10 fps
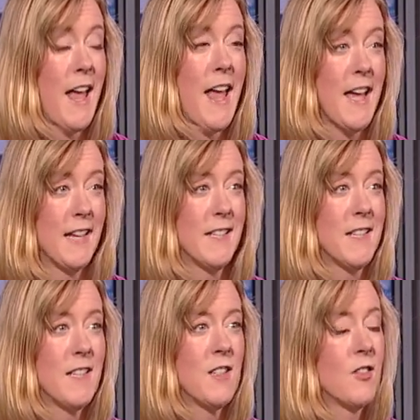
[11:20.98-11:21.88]

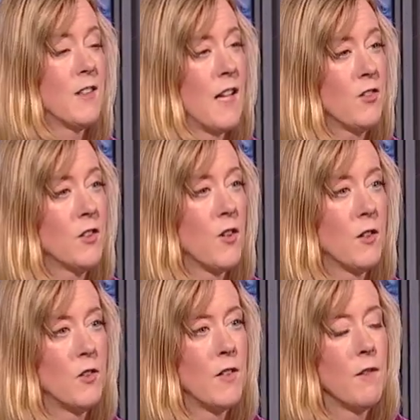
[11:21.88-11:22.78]
And it doesn't last as long
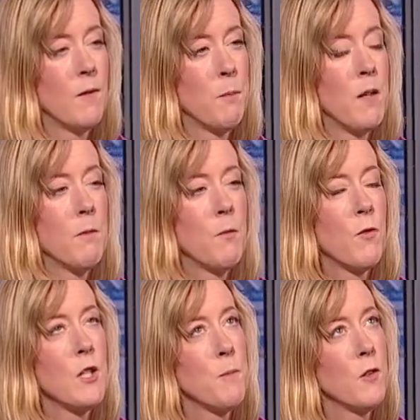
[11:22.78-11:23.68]
because the
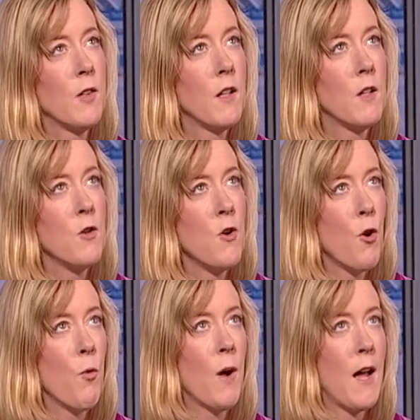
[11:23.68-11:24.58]
French parents
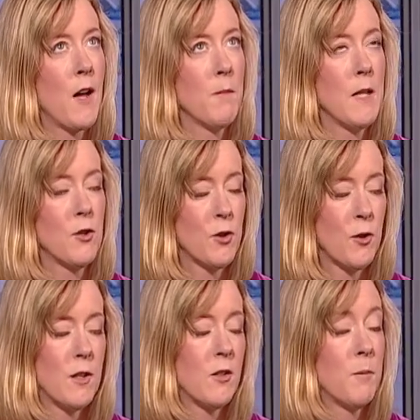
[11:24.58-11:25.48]
know how to make
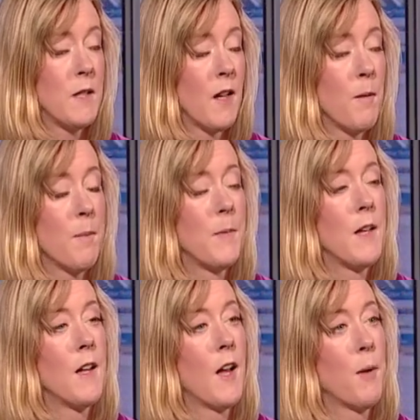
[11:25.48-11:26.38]
sure it doesn't become
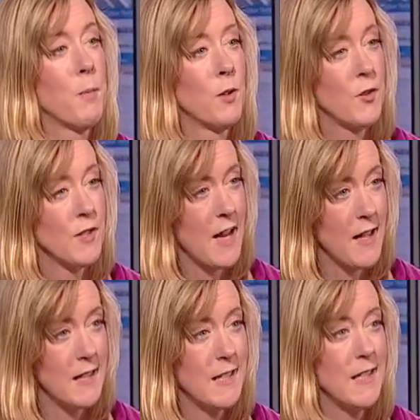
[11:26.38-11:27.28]
a
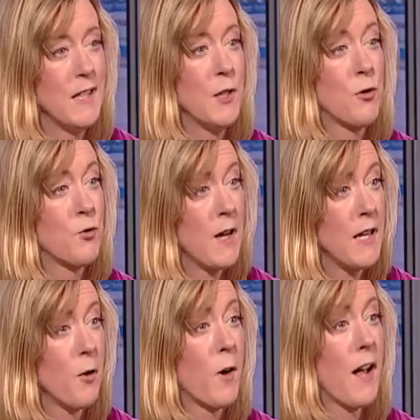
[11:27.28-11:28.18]
personality
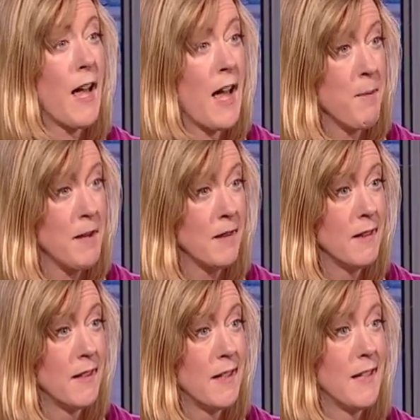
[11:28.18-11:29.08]
trait or a habit.
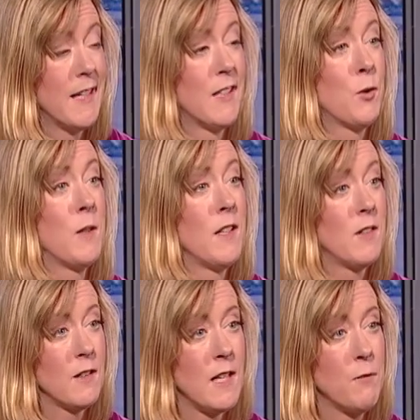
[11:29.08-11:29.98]
So
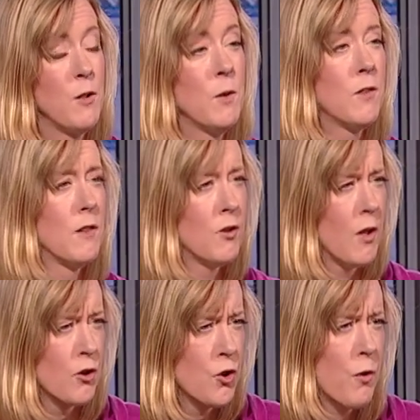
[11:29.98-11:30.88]
they view it as
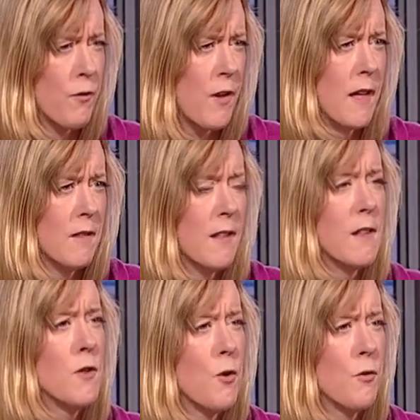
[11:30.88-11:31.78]
a short phase, like
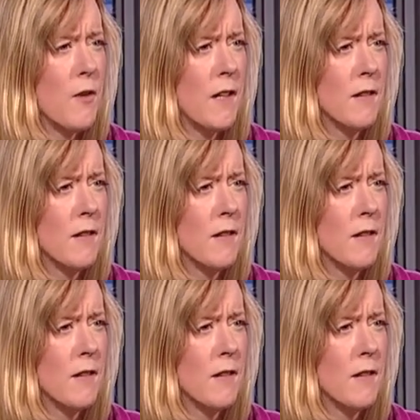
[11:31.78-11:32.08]
the no phase.